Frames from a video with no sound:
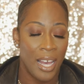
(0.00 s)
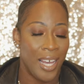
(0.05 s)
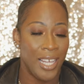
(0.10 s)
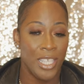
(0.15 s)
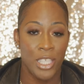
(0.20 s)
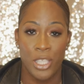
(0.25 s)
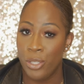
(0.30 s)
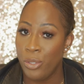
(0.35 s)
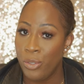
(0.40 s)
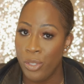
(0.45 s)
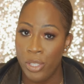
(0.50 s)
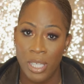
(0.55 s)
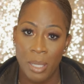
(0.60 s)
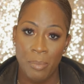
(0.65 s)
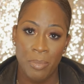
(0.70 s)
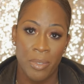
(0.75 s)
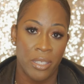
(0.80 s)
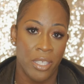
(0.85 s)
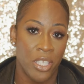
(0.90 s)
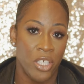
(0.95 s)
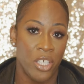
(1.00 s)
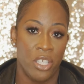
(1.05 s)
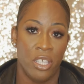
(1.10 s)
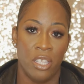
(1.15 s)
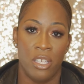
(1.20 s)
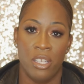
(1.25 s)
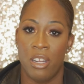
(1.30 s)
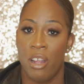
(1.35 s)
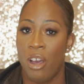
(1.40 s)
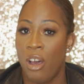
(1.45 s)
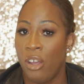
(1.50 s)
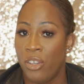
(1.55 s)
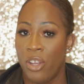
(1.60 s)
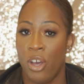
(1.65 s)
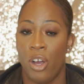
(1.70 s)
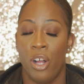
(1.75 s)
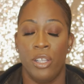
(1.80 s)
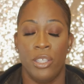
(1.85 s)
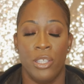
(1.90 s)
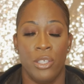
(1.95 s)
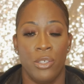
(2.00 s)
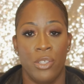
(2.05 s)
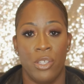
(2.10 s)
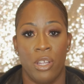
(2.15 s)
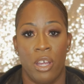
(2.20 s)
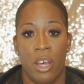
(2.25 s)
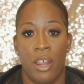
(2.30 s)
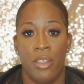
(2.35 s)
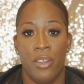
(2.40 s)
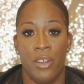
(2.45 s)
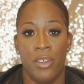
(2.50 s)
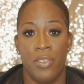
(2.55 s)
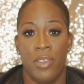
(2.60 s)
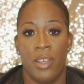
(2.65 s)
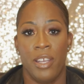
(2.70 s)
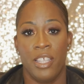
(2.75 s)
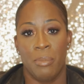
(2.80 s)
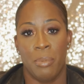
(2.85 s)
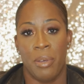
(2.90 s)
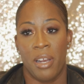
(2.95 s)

I do deep conditioning on all of those other things,